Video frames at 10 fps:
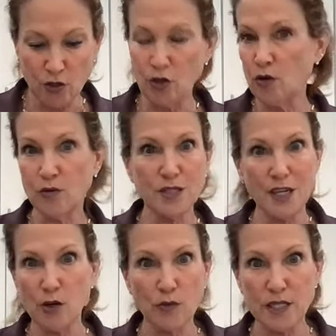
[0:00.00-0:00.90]
So,
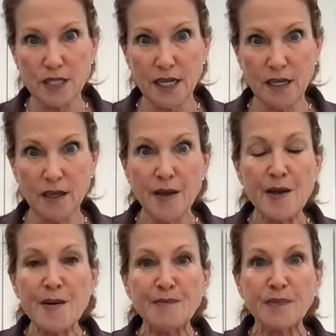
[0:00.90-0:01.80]
say you're whisking
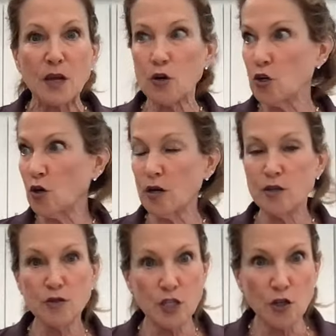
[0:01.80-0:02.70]
or
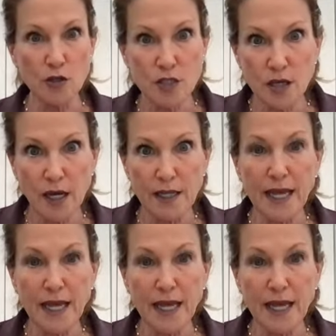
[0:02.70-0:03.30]
you're using your uh,